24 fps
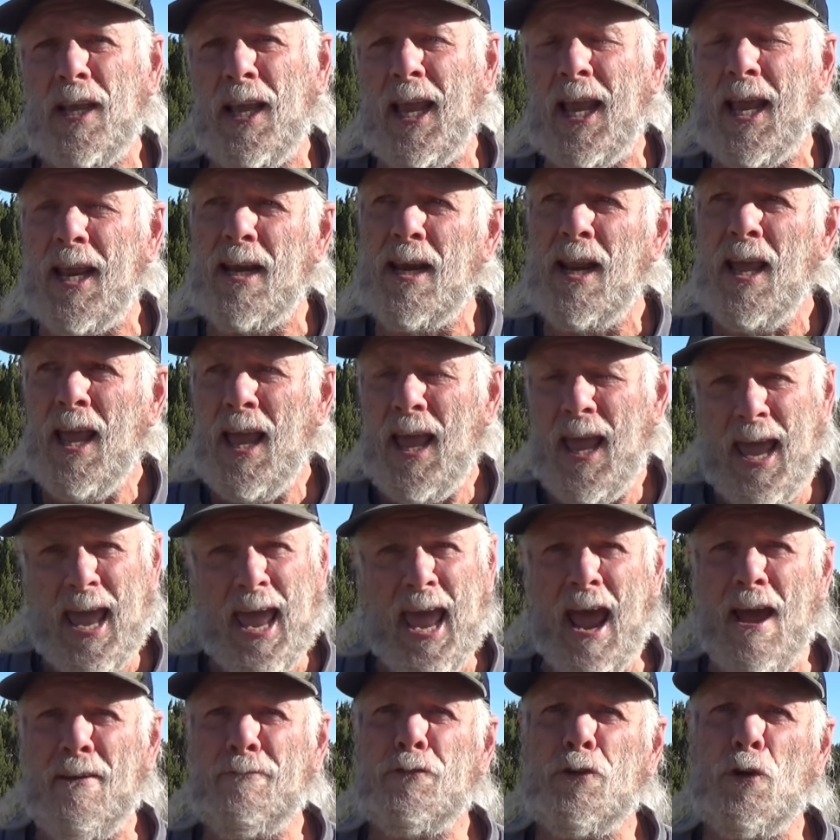And
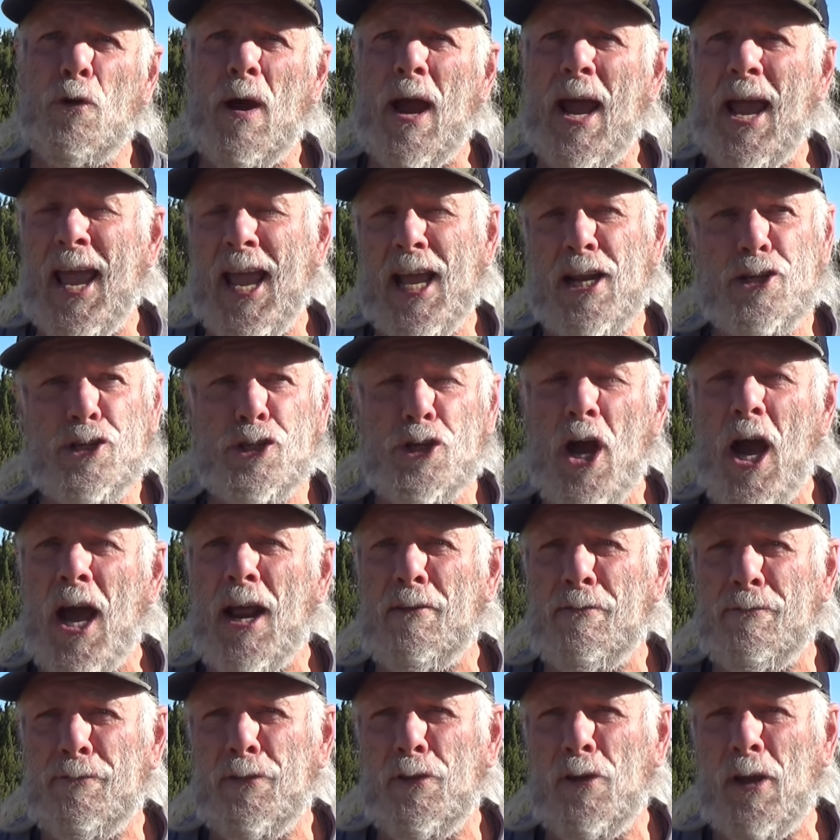after I had shot
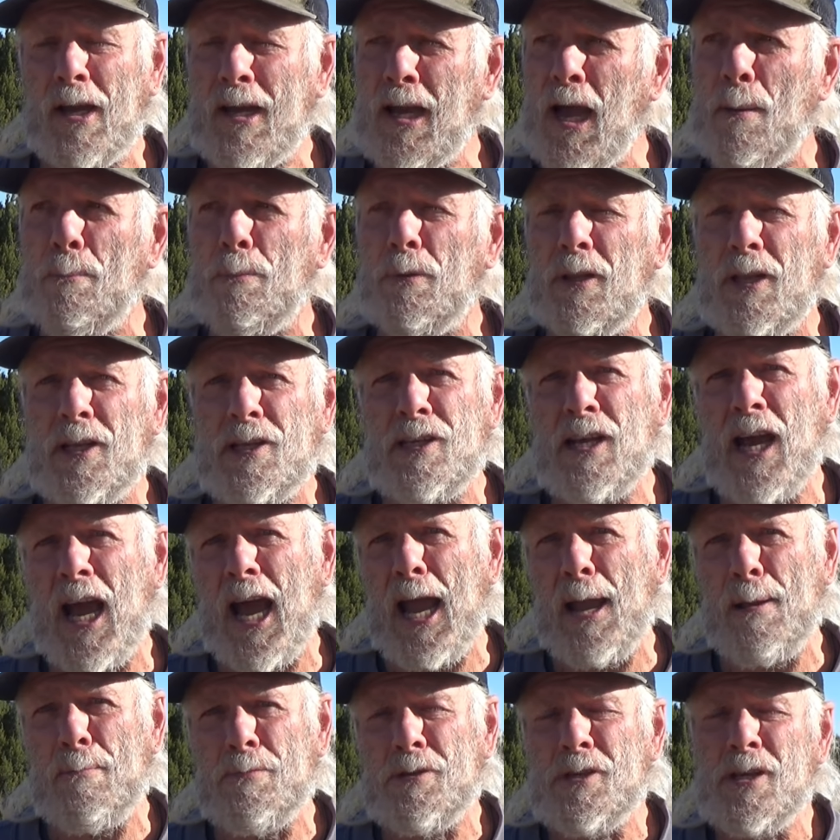a couple of
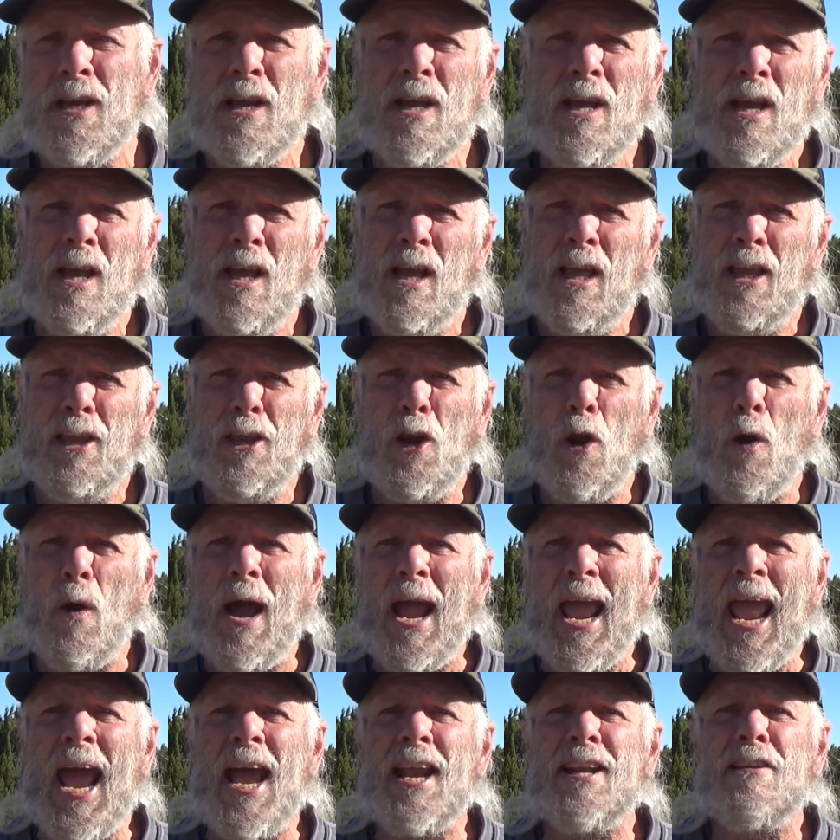times, you know, I
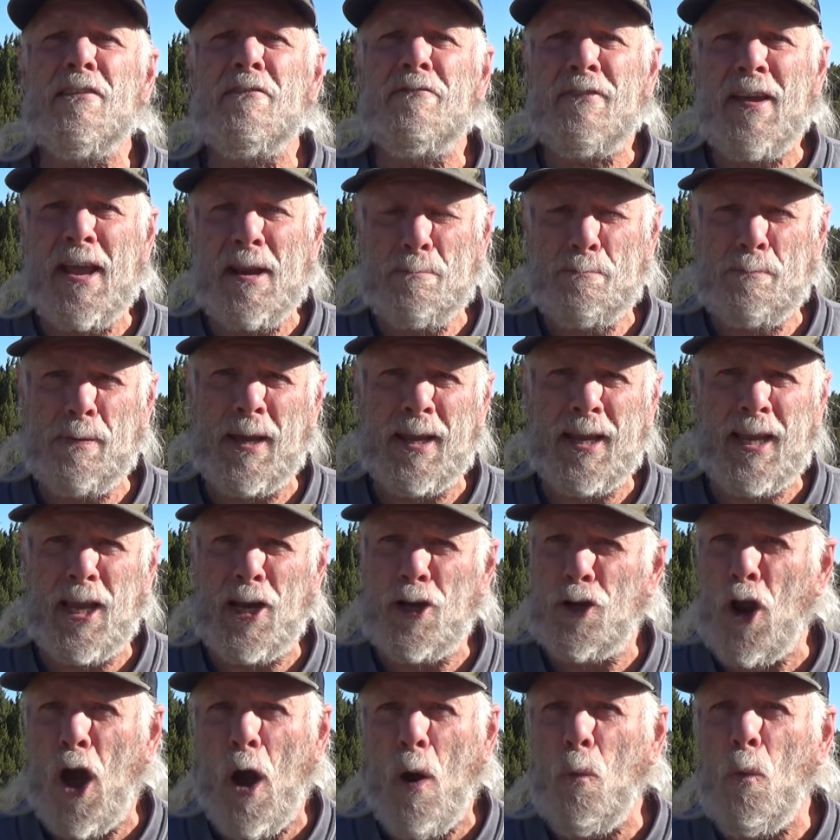had to vent pick it,
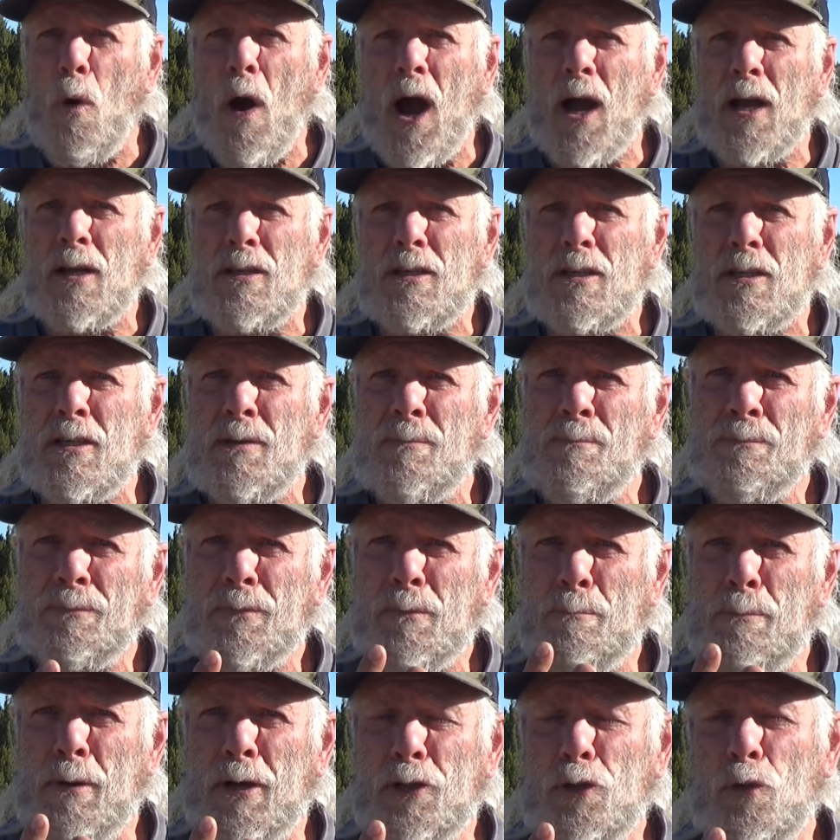not once,
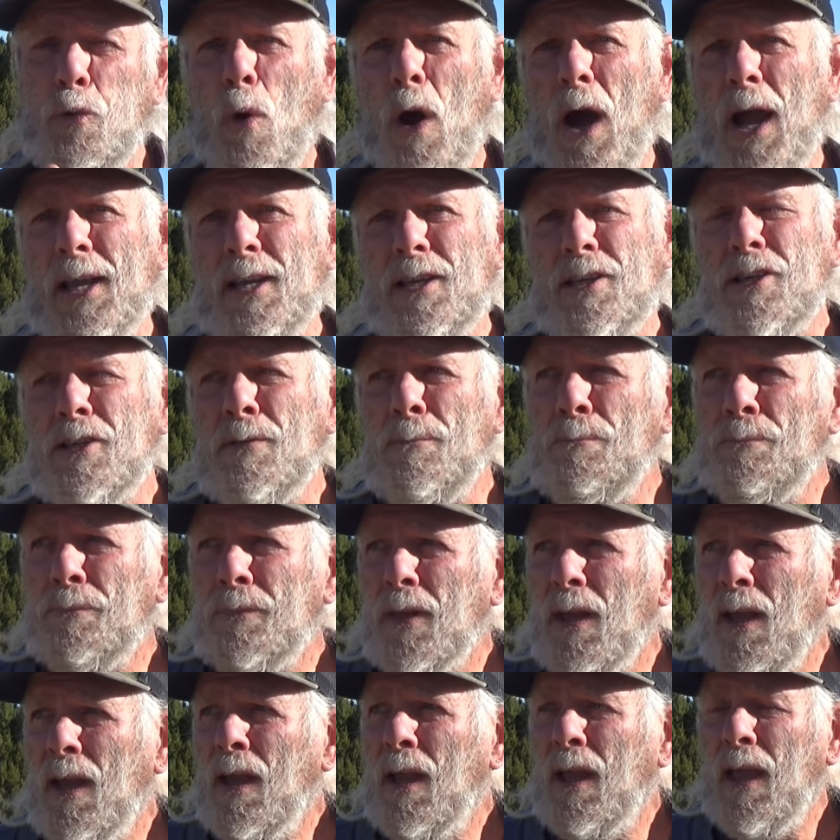but twice.
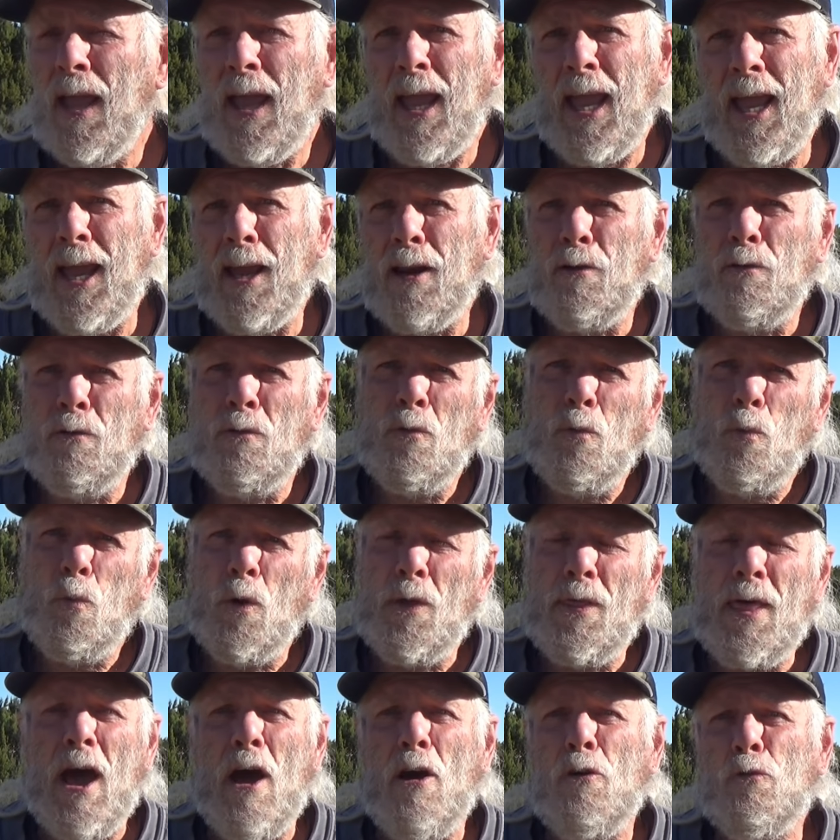And
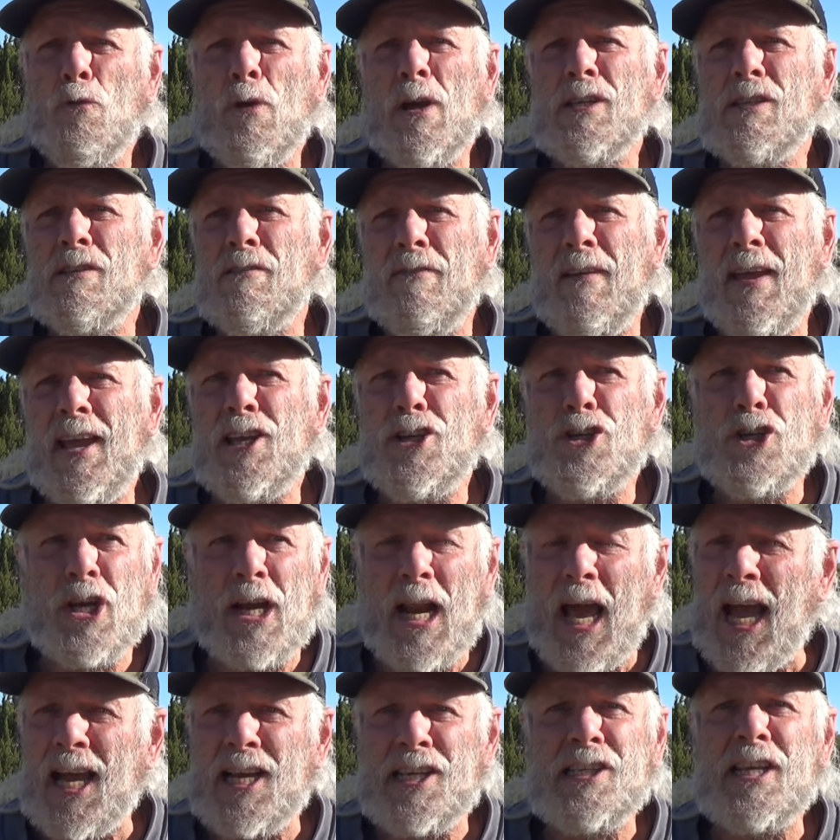without reservation,
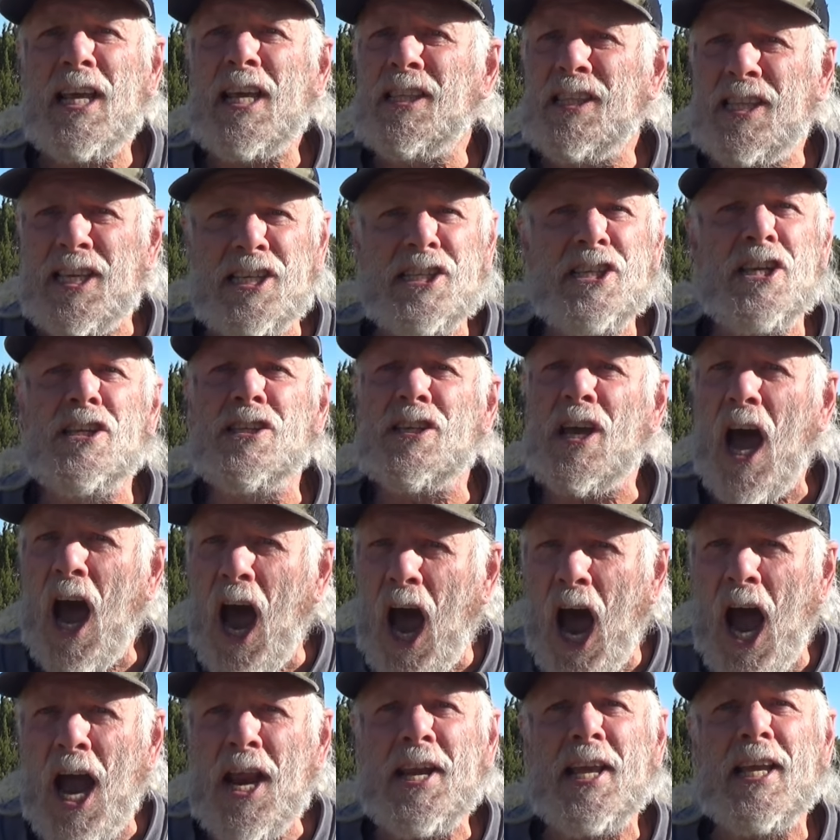I said this is
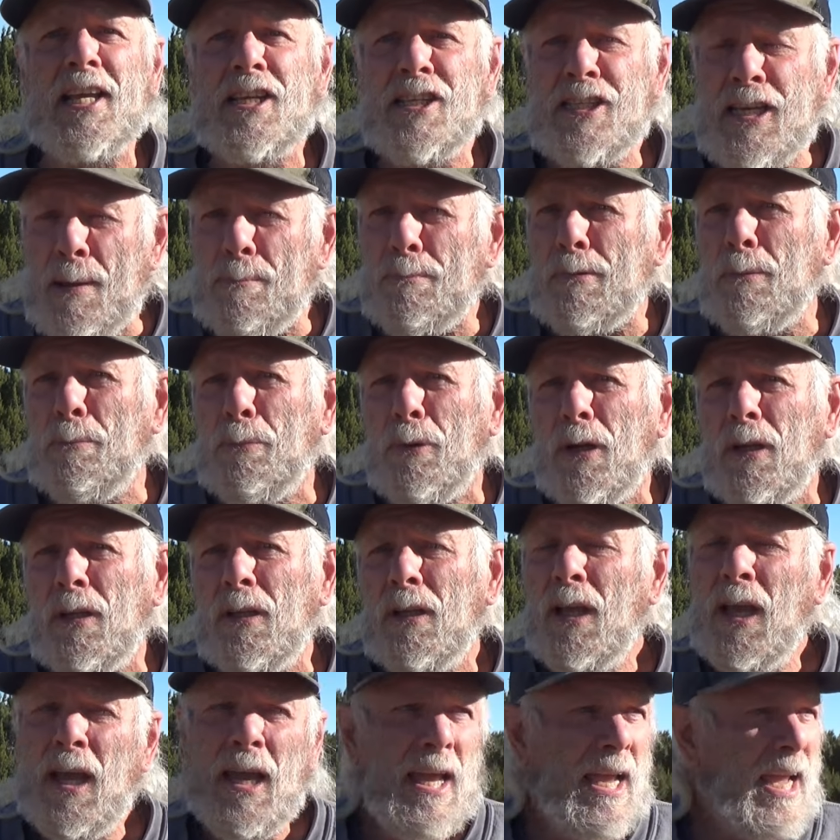unacceptable,
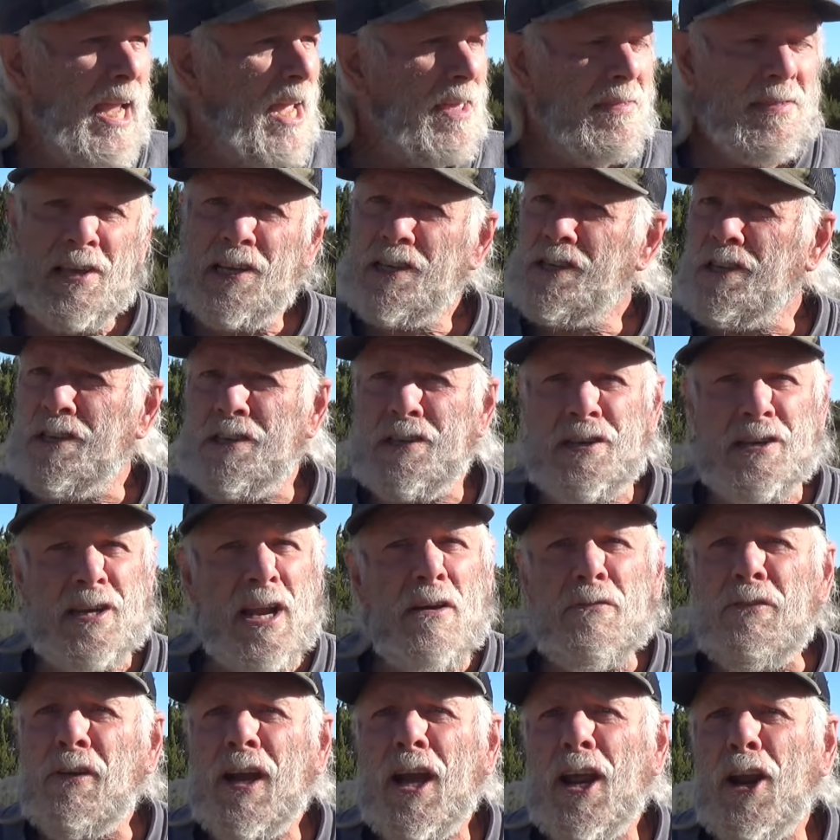and this is
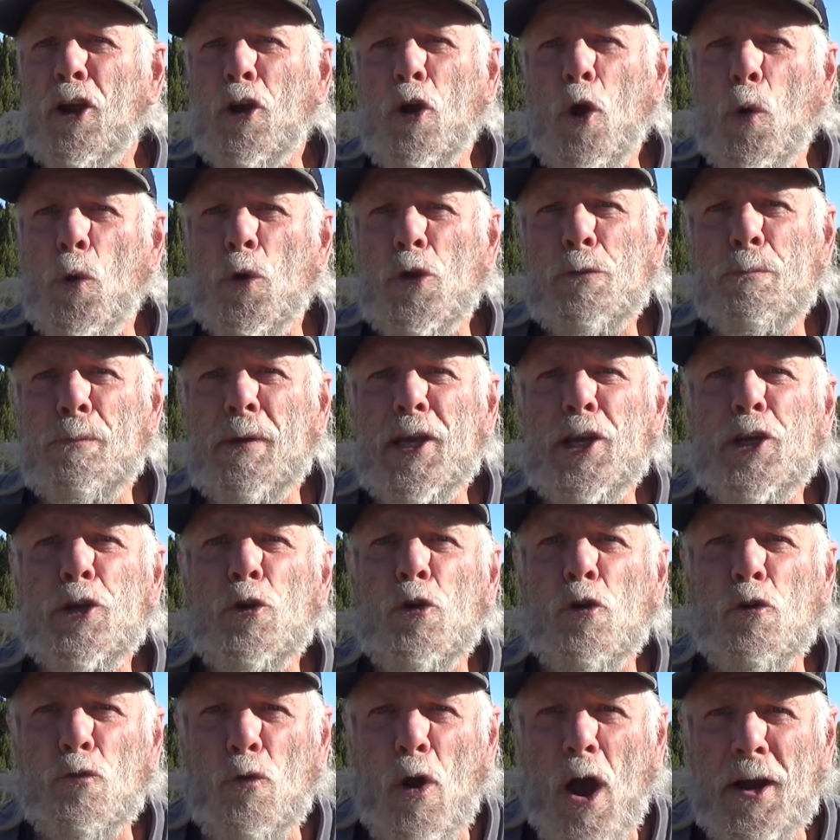never going to go with me
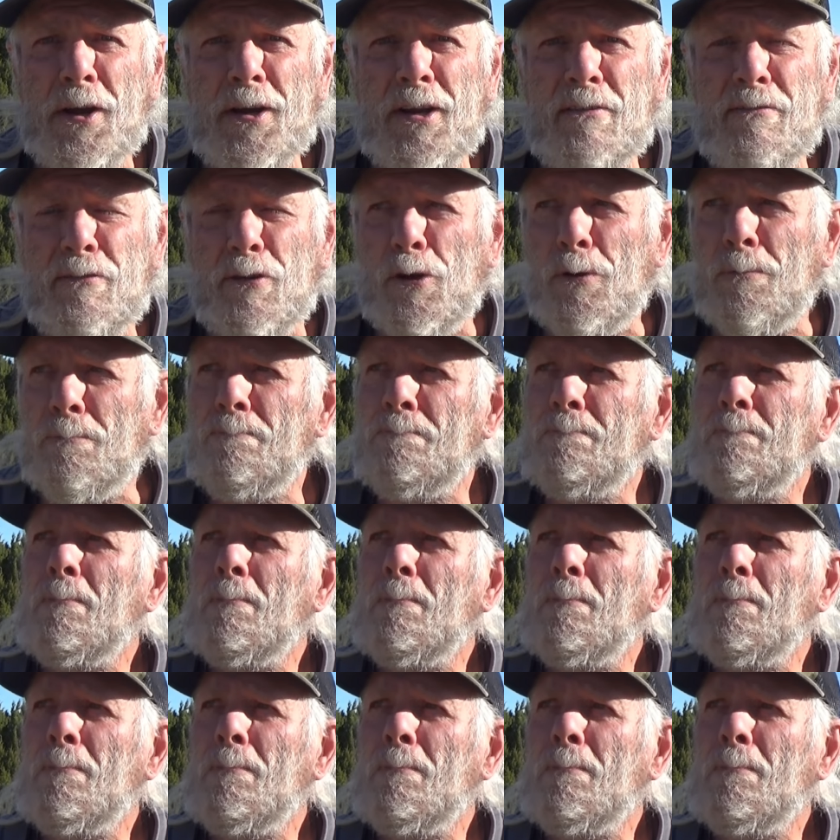to a rendezvous.